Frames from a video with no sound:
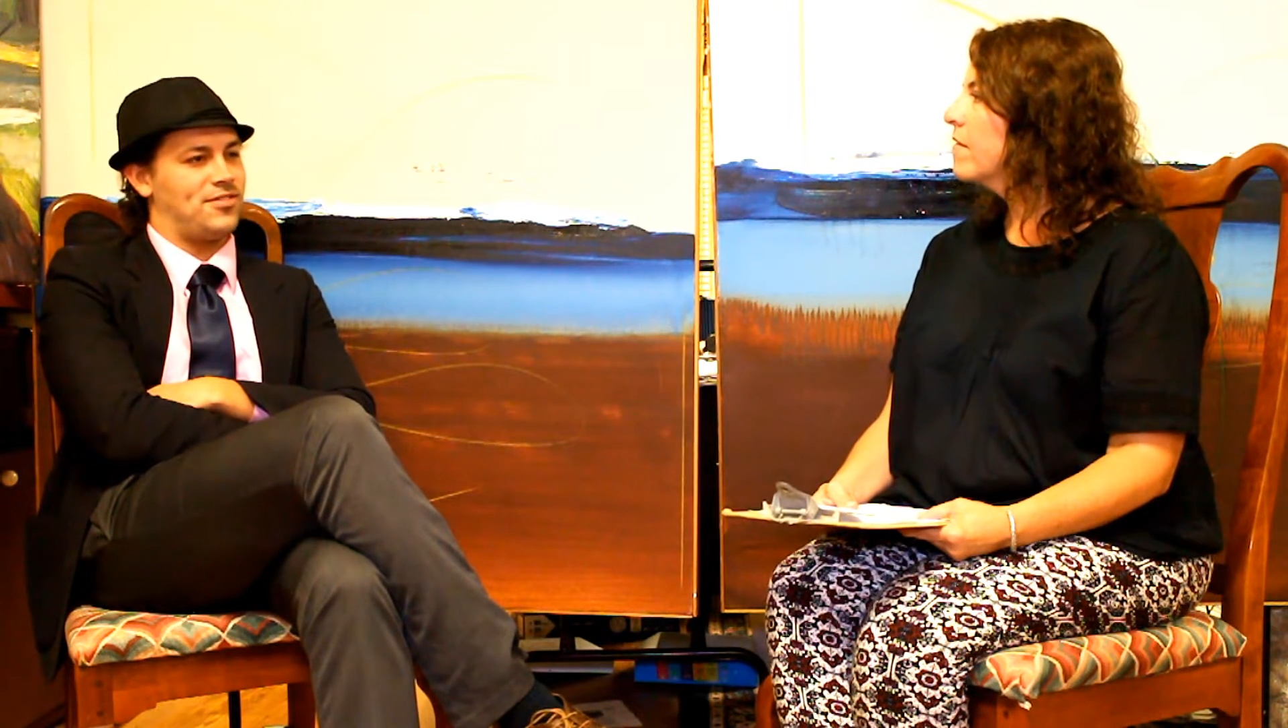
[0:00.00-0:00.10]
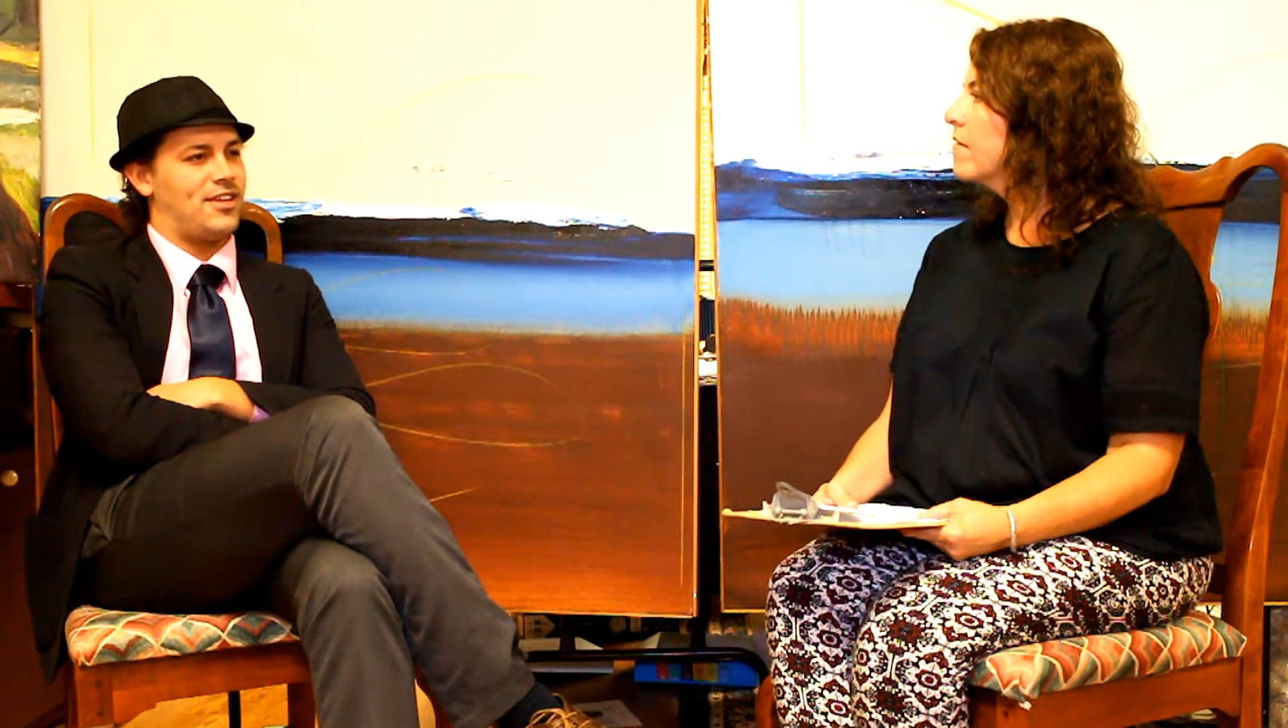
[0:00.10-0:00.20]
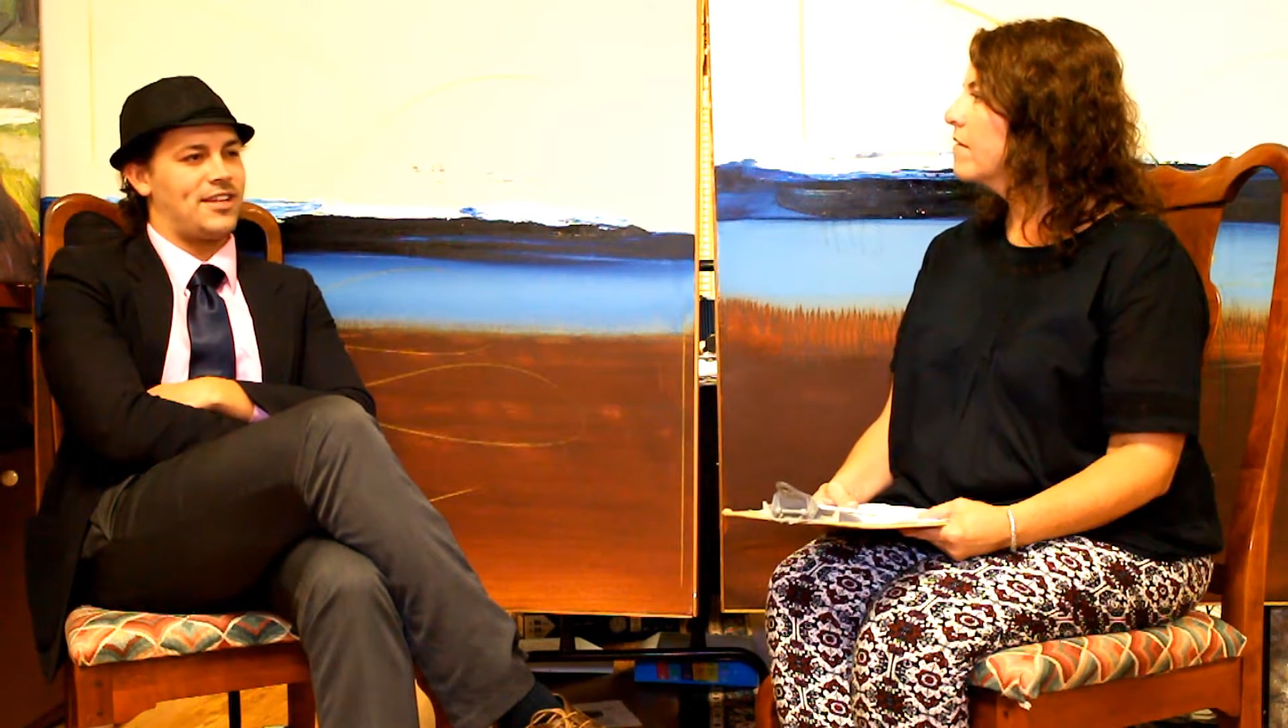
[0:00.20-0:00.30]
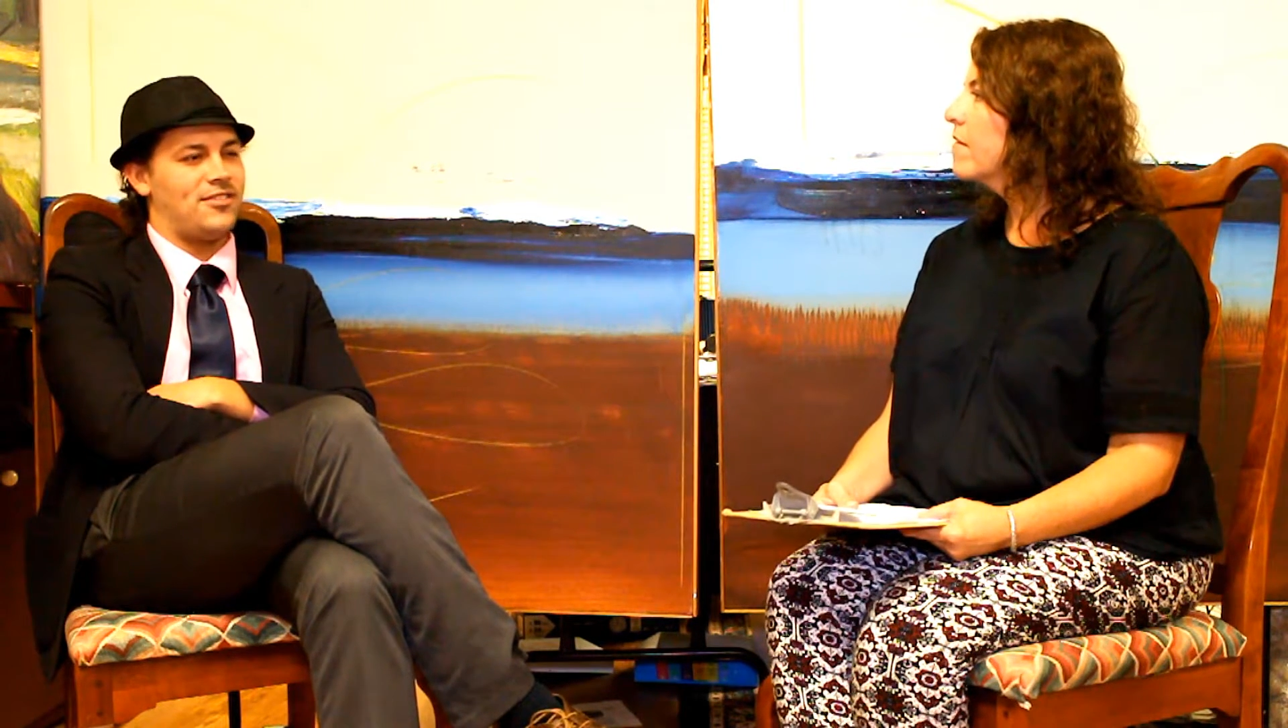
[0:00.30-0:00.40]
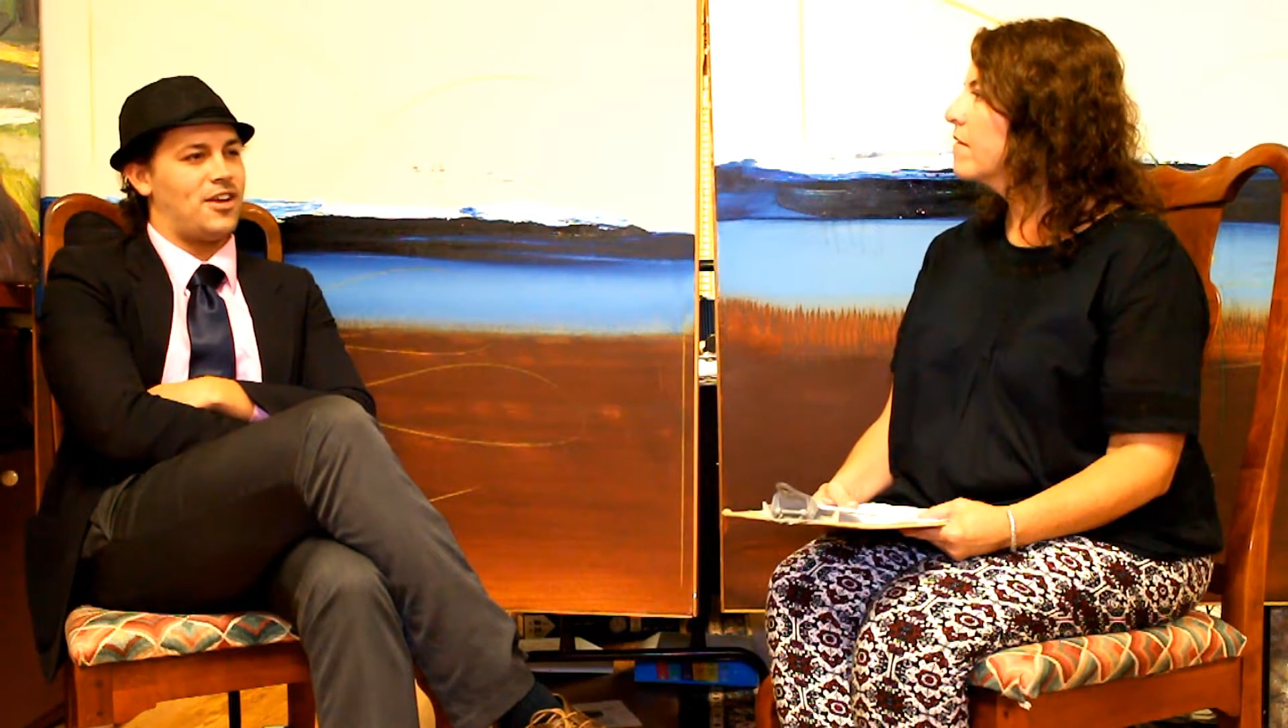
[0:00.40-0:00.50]

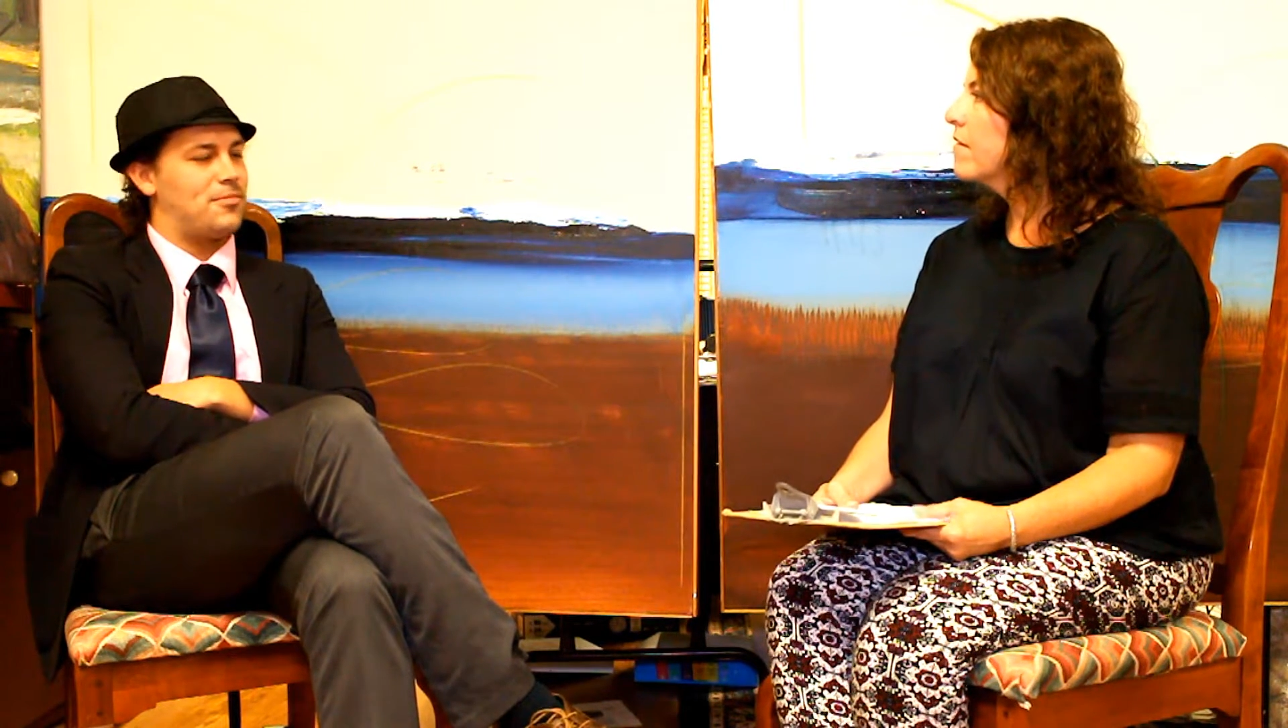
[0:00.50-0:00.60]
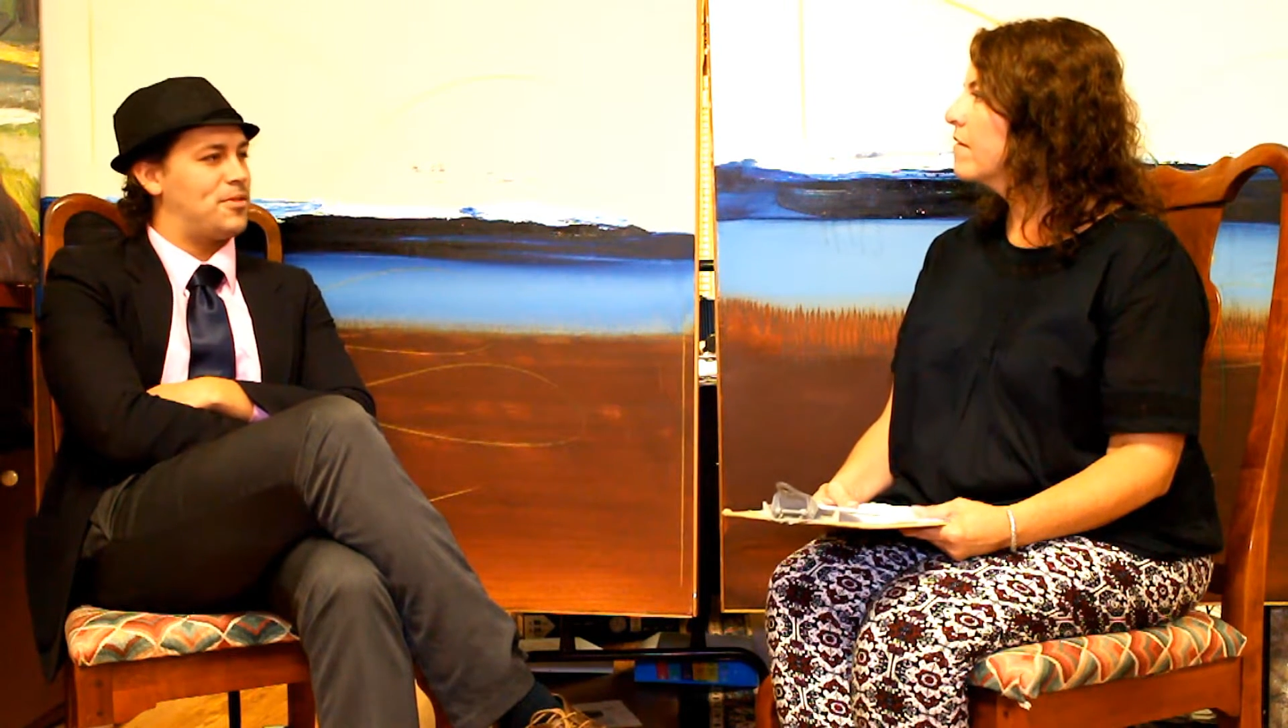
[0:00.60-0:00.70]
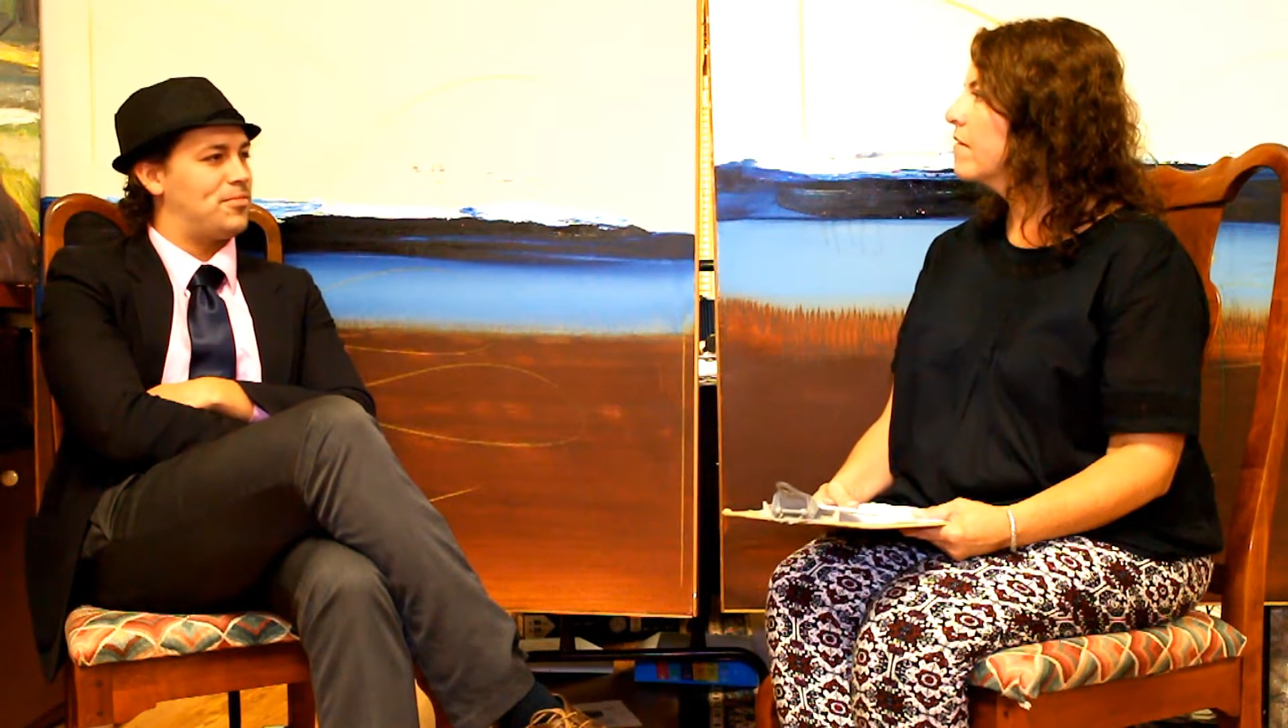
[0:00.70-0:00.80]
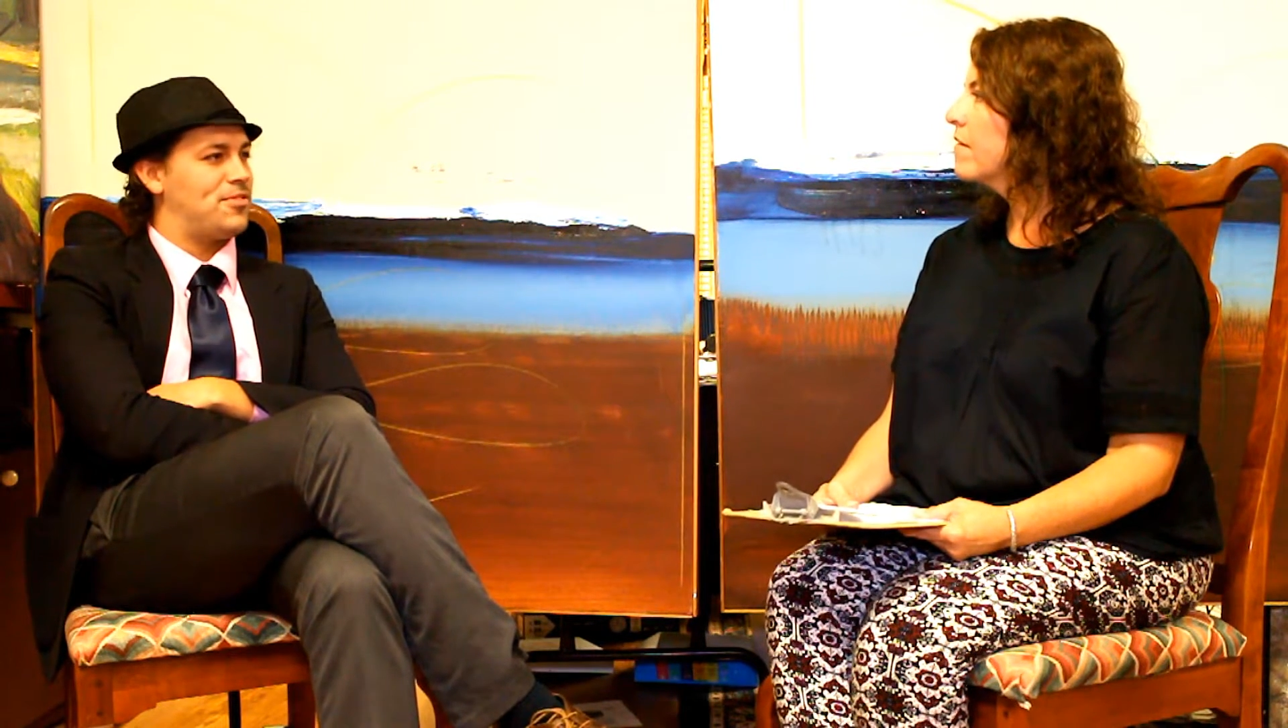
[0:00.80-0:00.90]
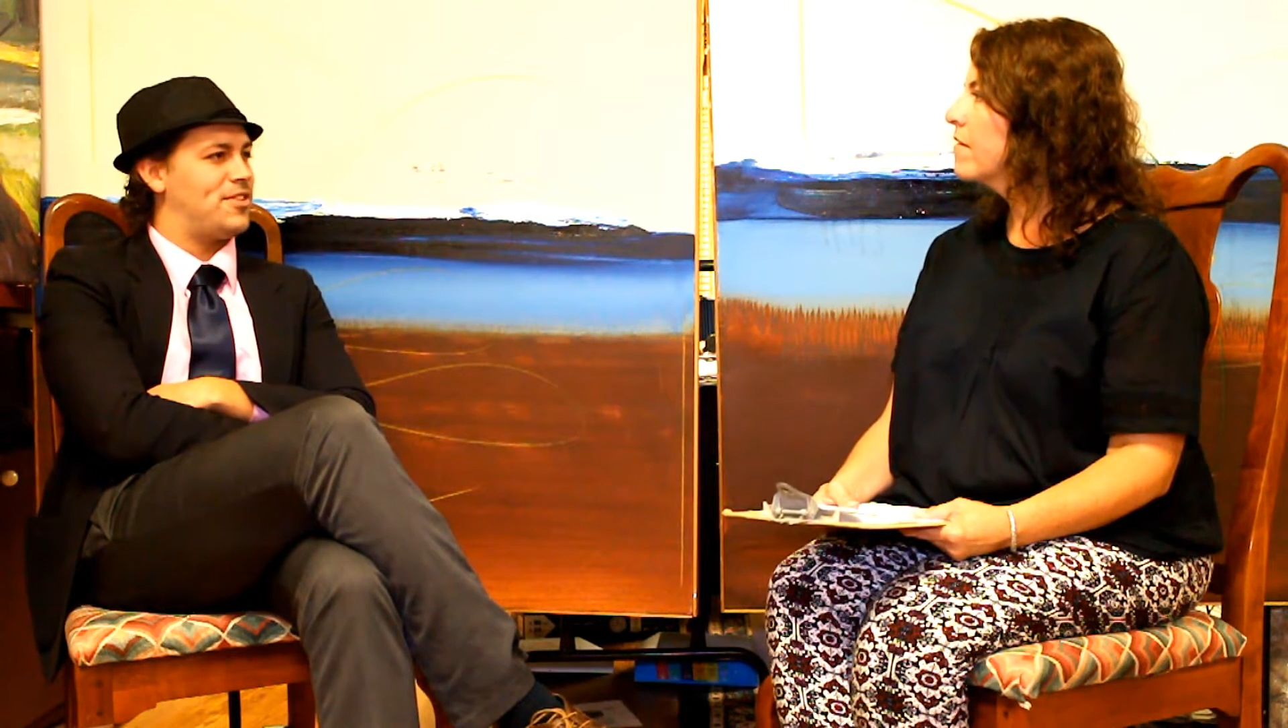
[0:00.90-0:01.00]
Like, a lot of
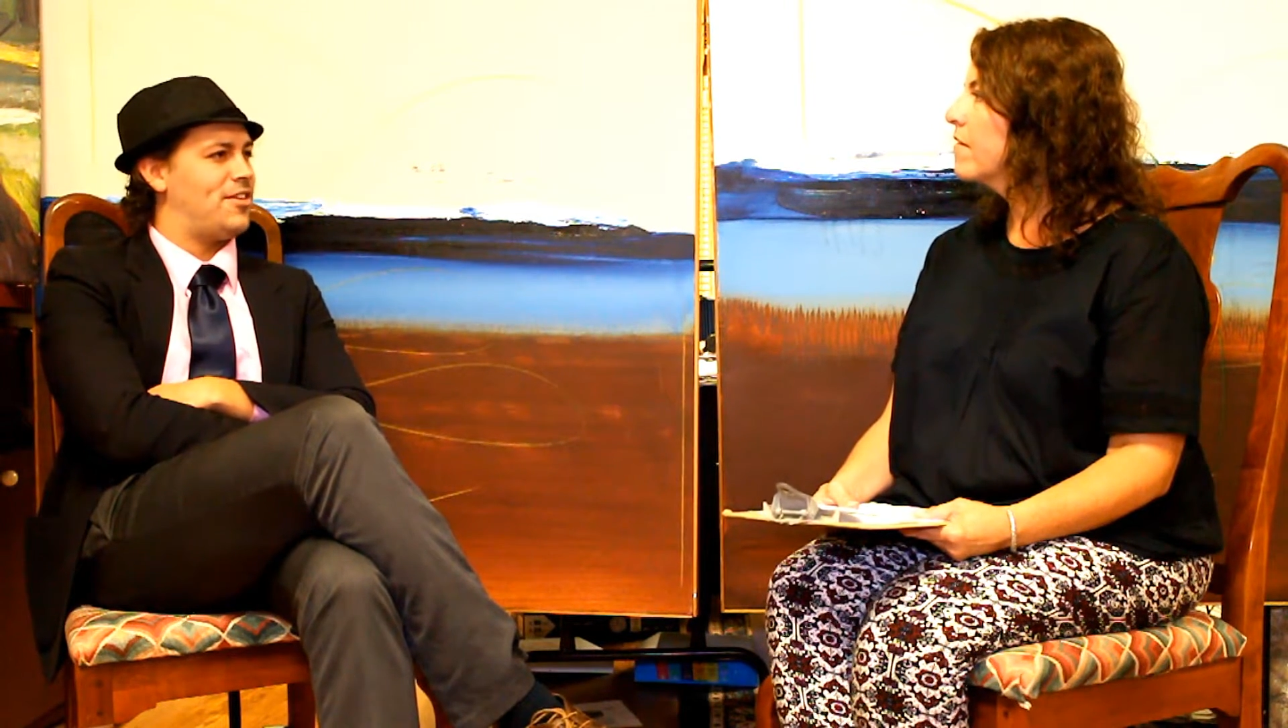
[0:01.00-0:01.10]
people,